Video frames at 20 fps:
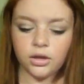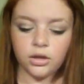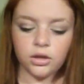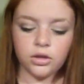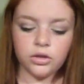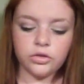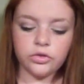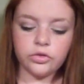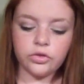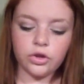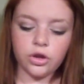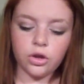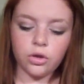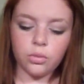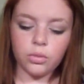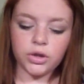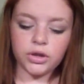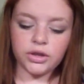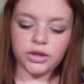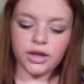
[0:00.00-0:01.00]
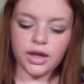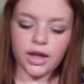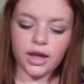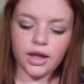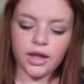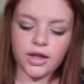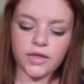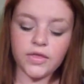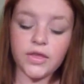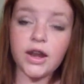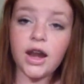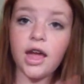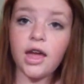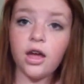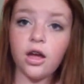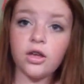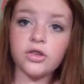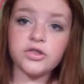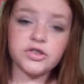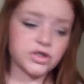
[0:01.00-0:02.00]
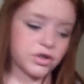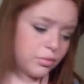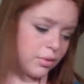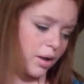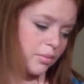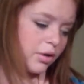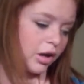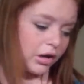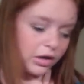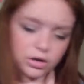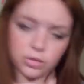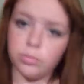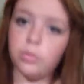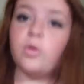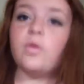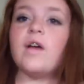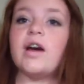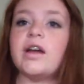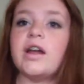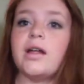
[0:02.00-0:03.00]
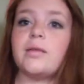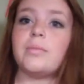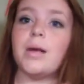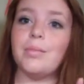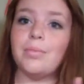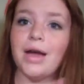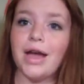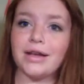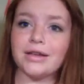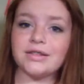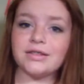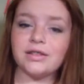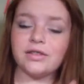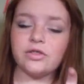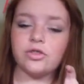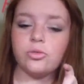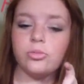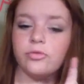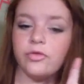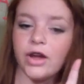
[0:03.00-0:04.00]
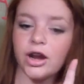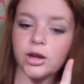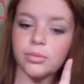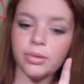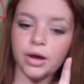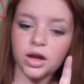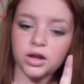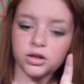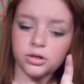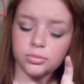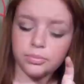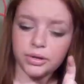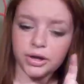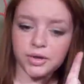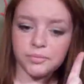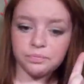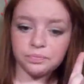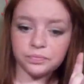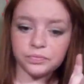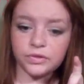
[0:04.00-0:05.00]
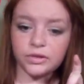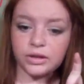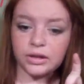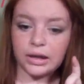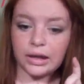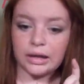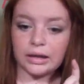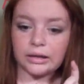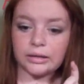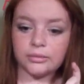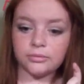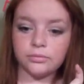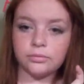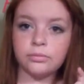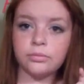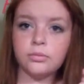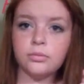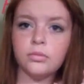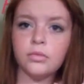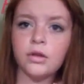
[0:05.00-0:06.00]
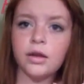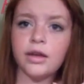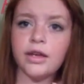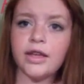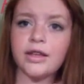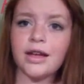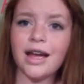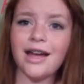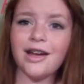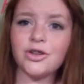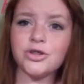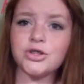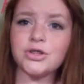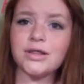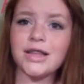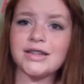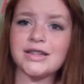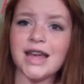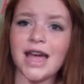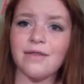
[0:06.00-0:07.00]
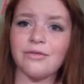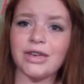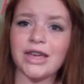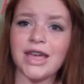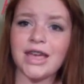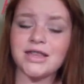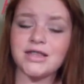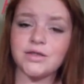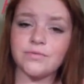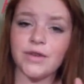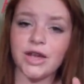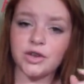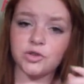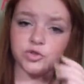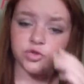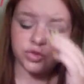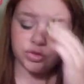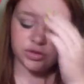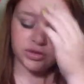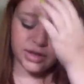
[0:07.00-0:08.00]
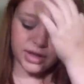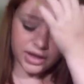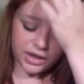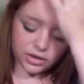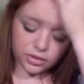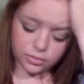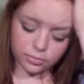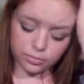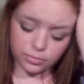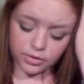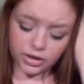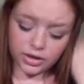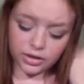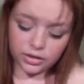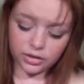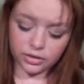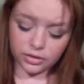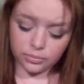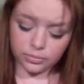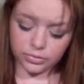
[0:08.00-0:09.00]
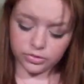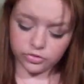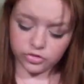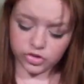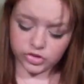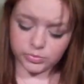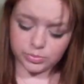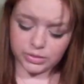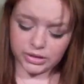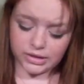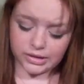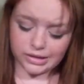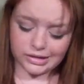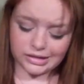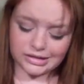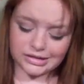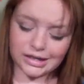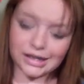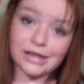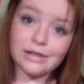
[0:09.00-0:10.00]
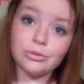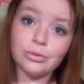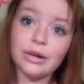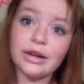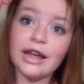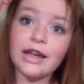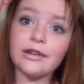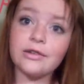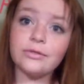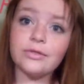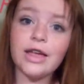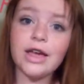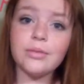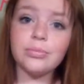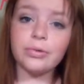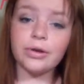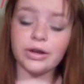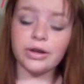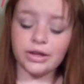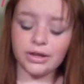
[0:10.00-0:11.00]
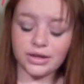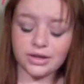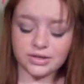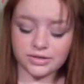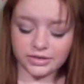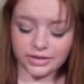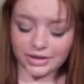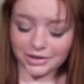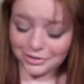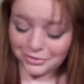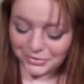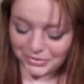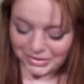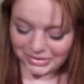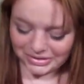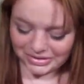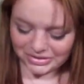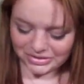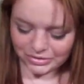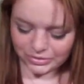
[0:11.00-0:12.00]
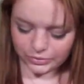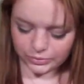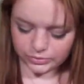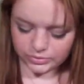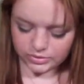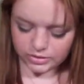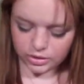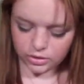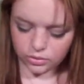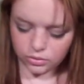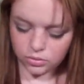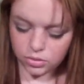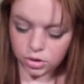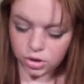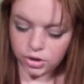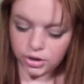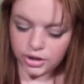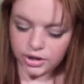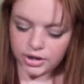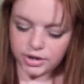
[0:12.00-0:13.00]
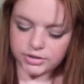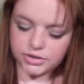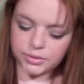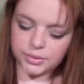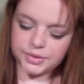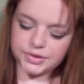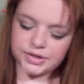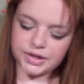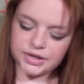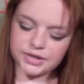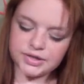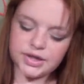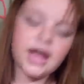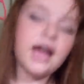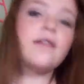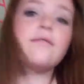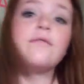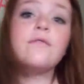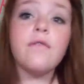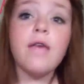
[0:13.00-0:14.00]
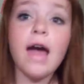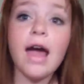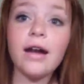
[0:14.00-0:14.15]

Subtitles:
So yeah, and then I'm not going to pull that out of my bag because it's the very bottom, but I also like to have a case of extra lead, and just because I run out of lead pretty easily and quickly too, so it's always nice to have that